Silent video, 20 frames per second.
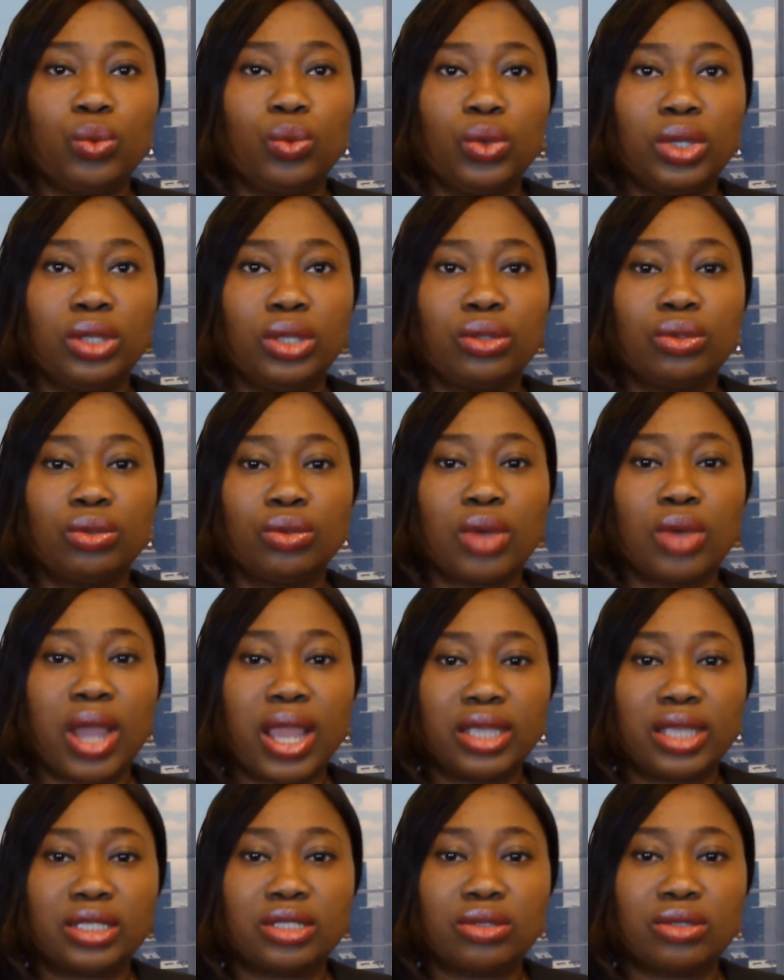will
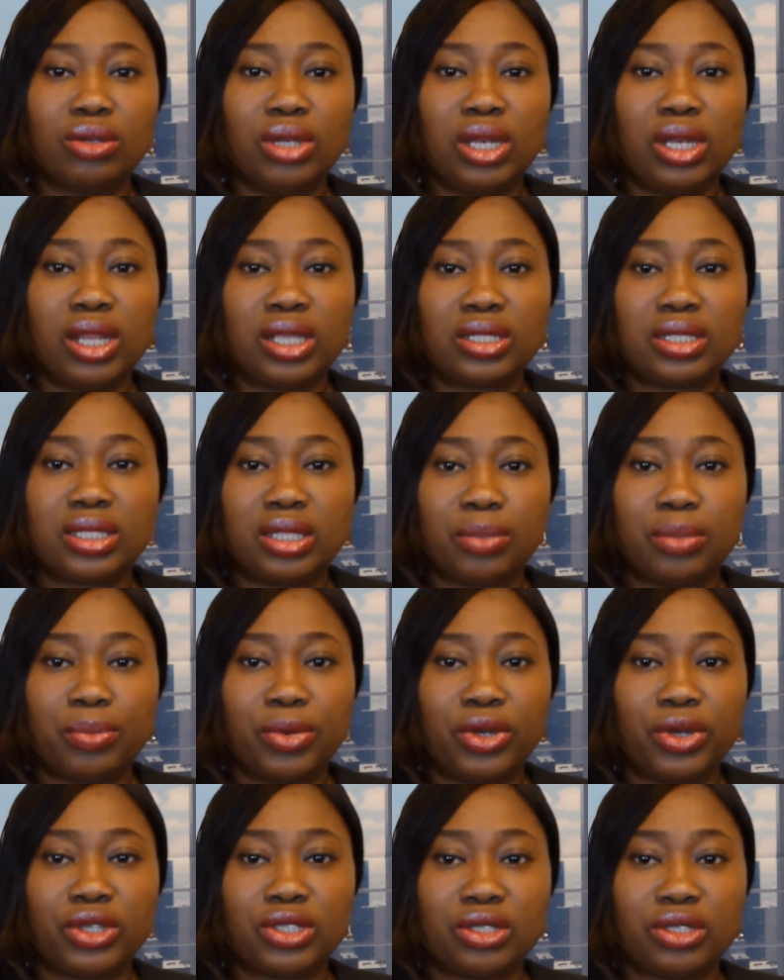isolate the
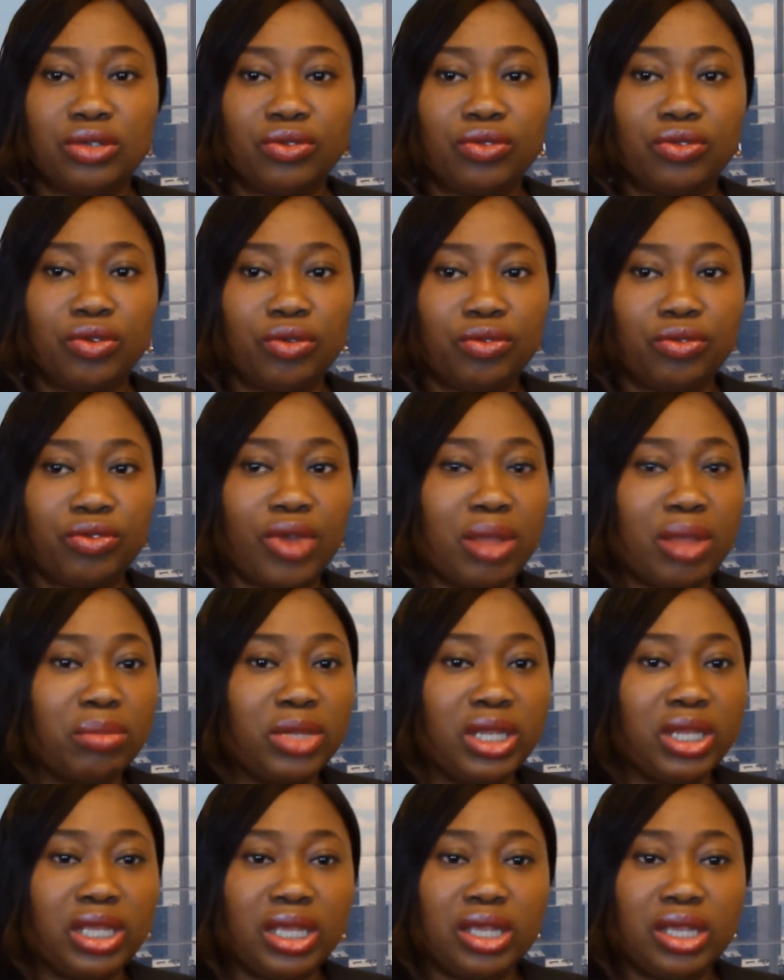person from
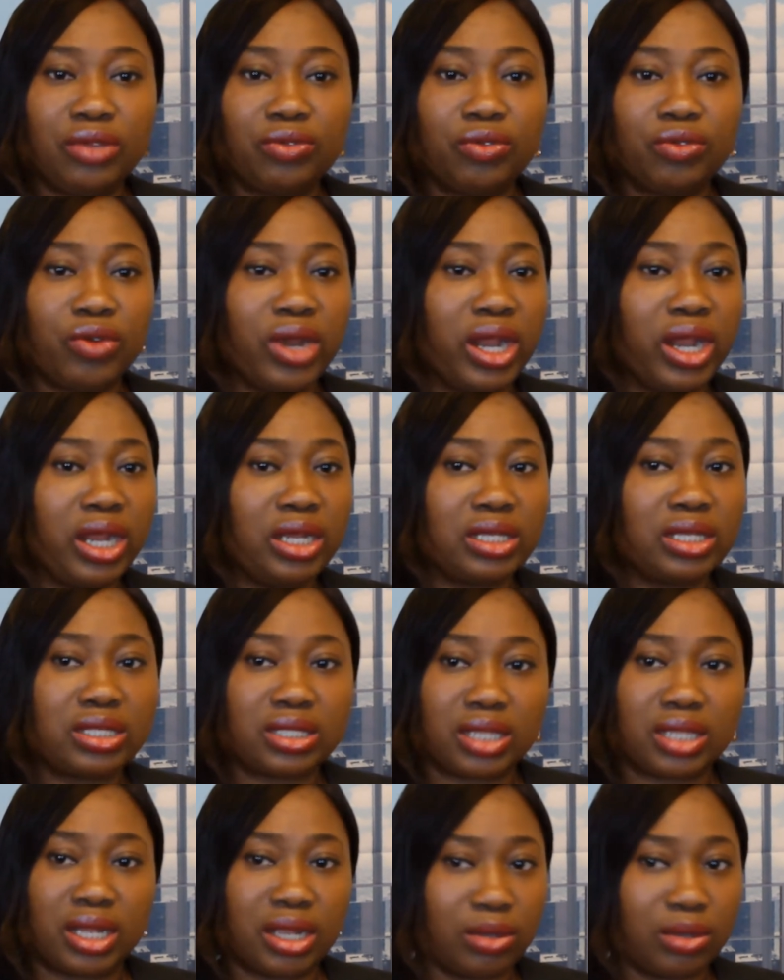family,
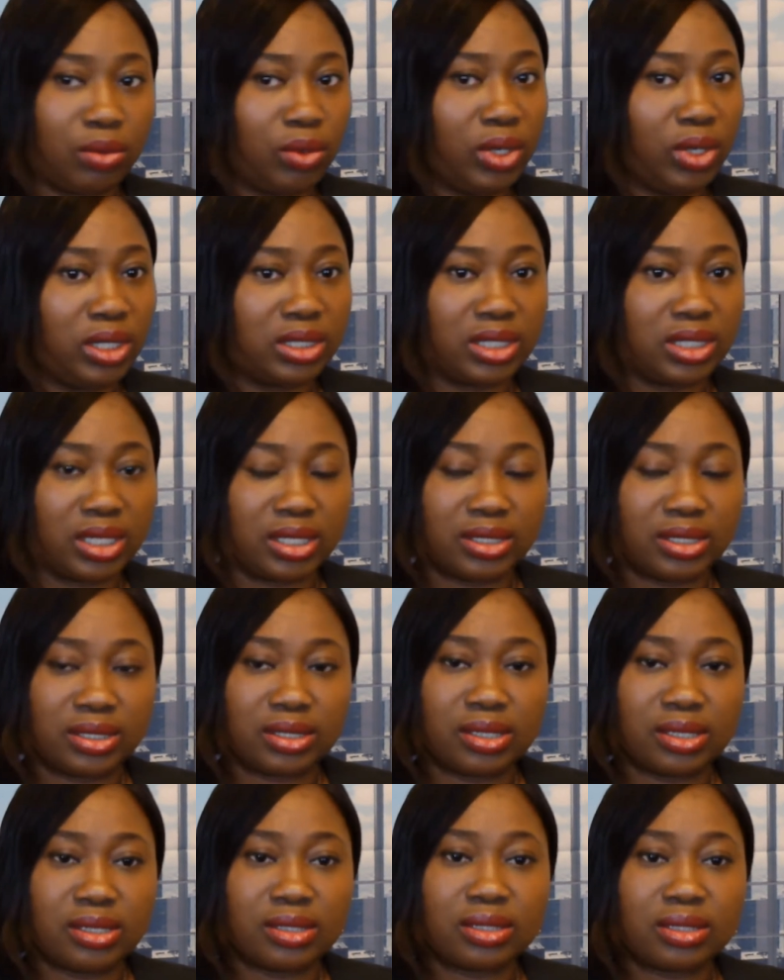friends, and
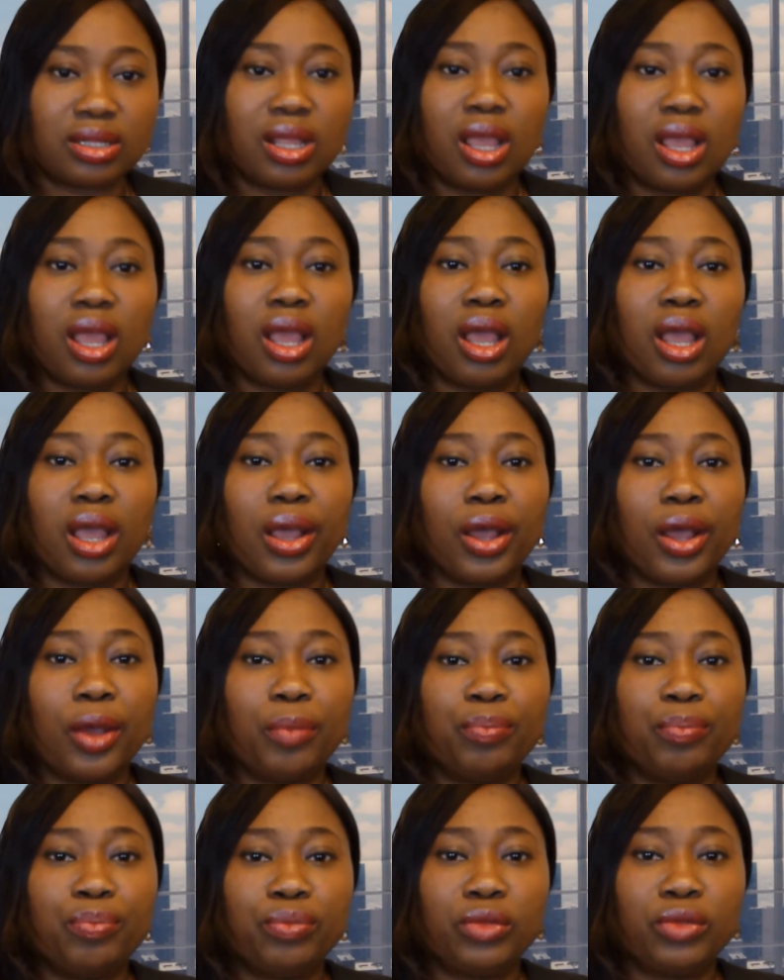acquaintances.
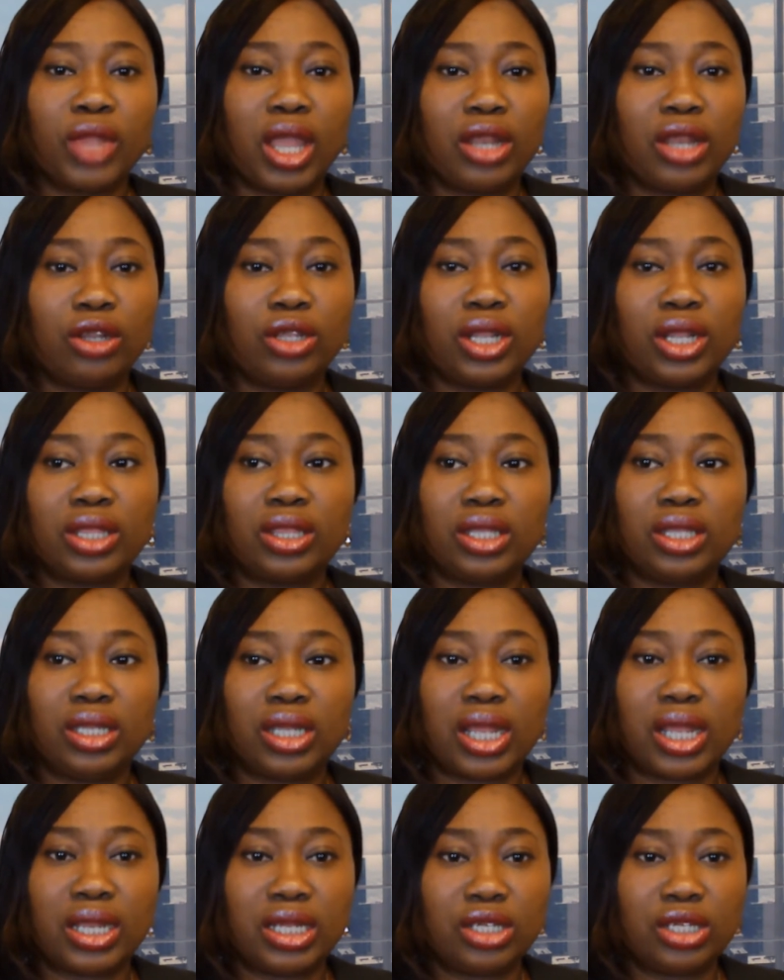Another thing
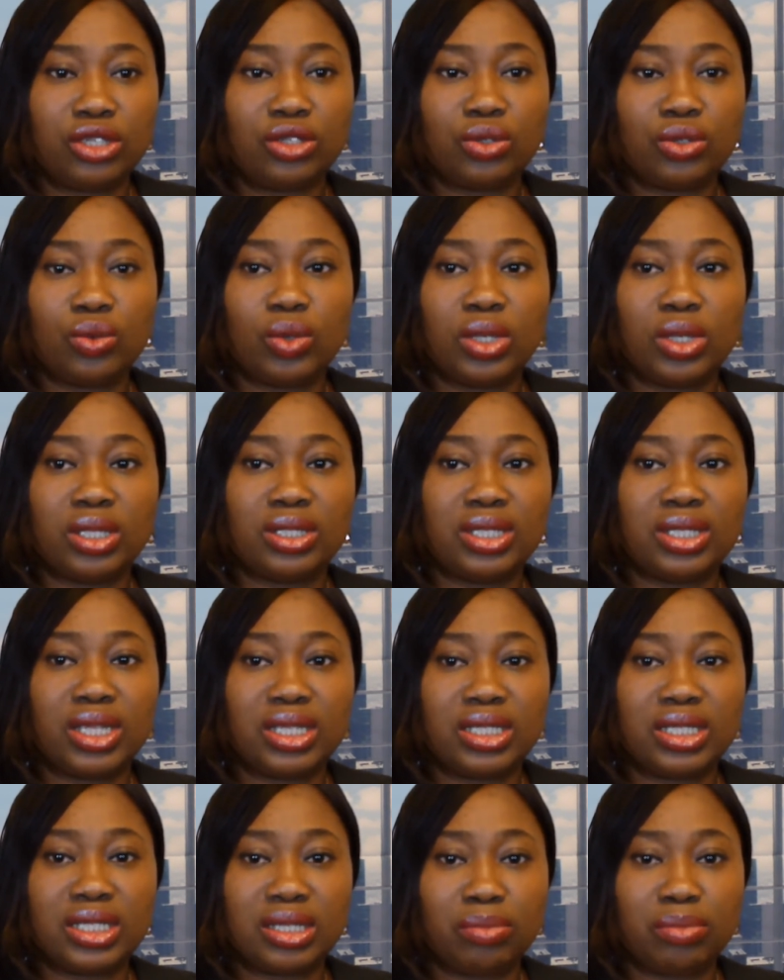that they do is
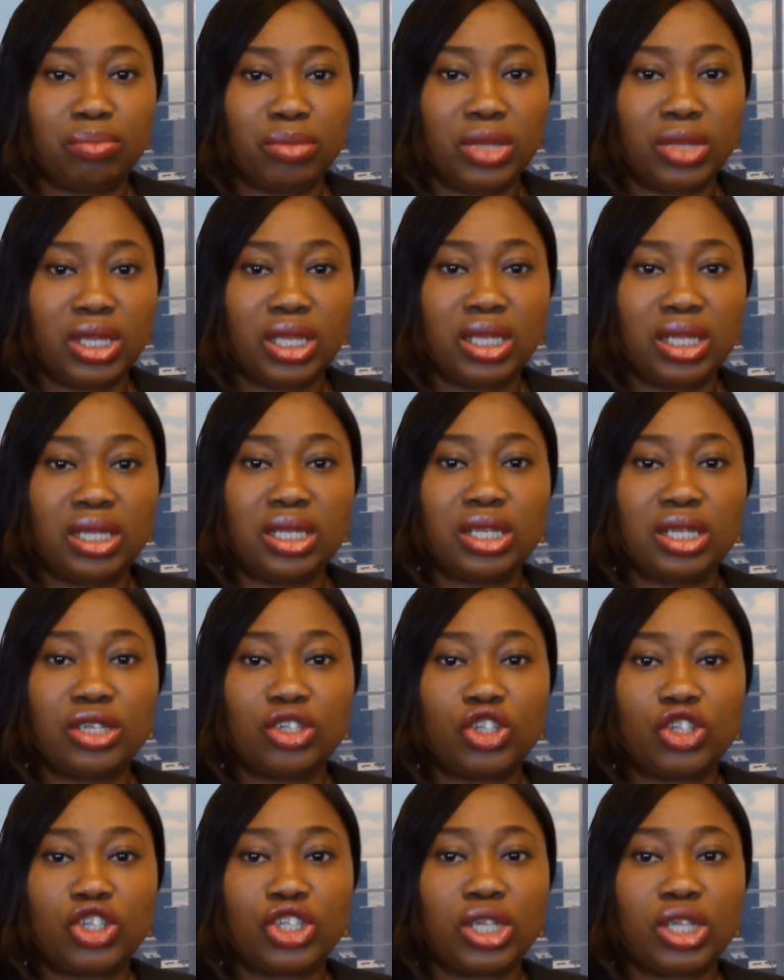they demean, they
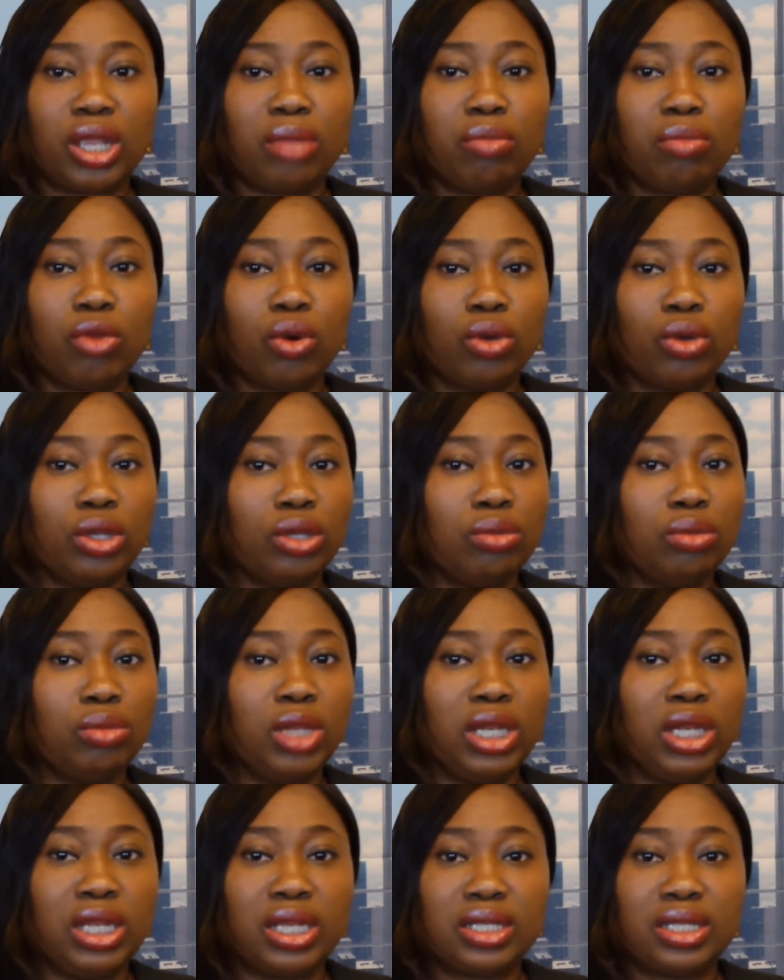shame or
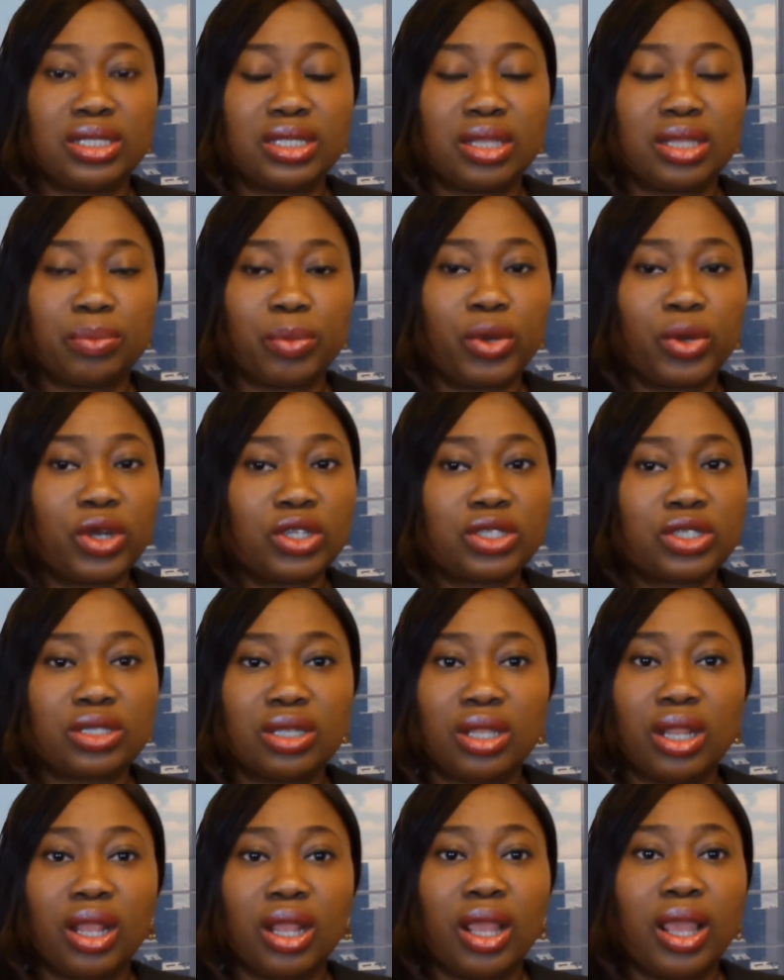humiliate the person,